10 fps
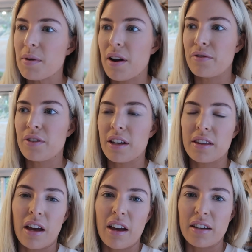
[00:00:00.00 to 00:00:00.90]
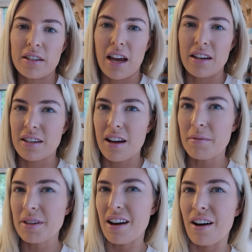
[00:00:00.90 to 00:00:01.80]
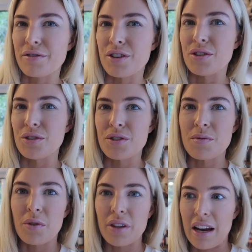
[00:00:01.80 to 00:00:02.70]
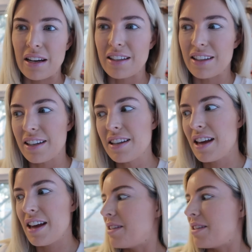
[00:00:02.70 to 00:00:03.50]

but I feel like they tend to come in the afternoons more than anything.